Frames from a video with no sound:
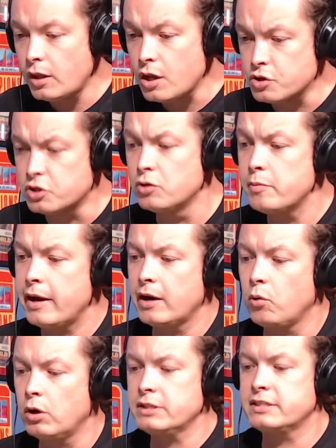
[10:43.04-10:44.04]
to make
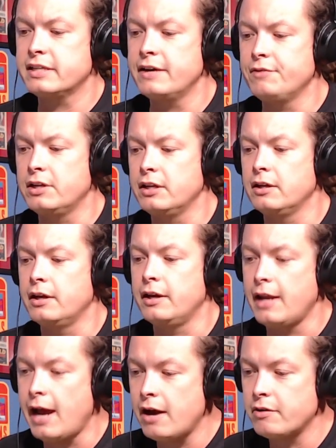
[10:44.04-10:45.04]
170, and
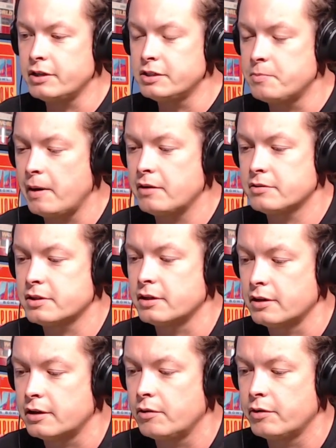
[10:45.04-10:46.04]
now he's
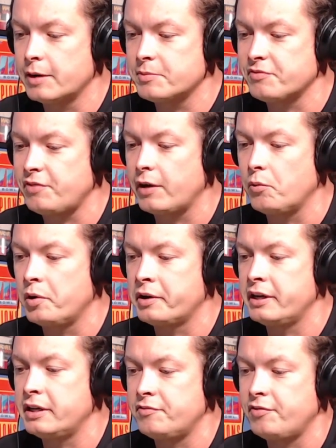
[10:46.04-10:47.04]
going up to fight
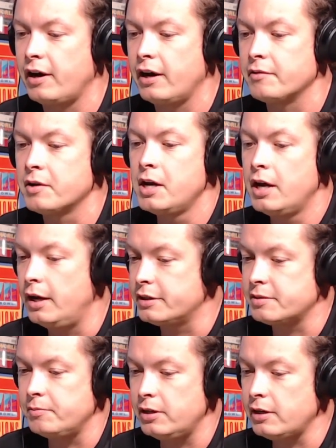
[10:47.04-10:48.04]
185. And
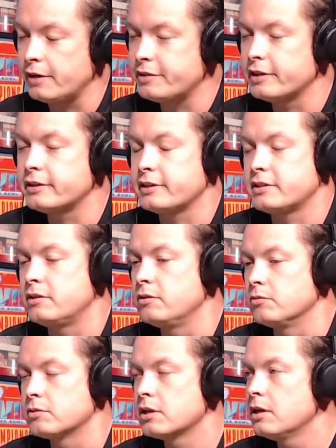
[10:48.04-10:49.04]
to me, I think that's
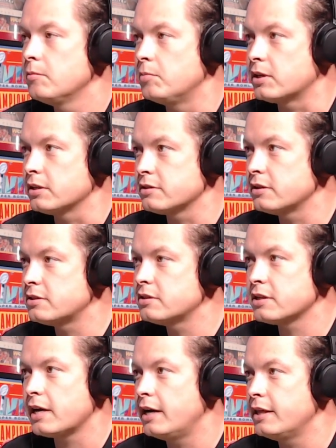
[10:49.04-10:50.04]
huge because this is
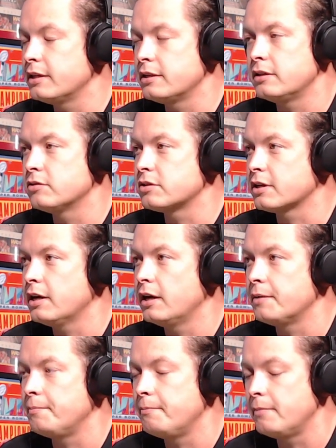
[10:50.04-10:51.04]
a guy that used to cut
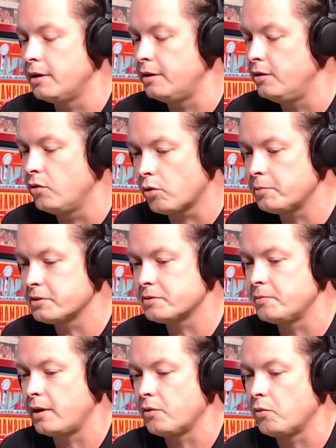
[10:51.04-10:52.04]
an enormous
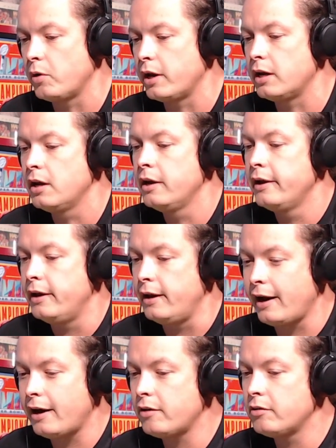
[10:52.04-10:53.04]
amount of weight.
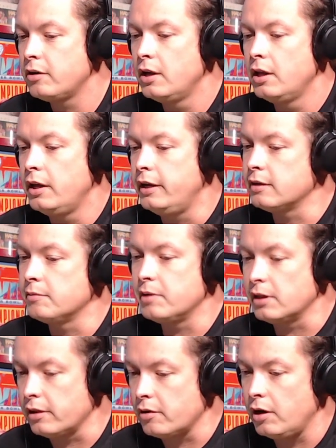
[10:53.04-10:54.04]
Now he can be
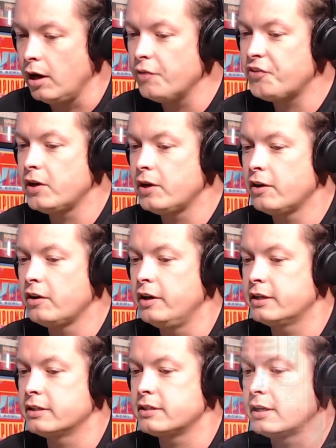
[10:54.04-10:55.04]
a little healthier. He can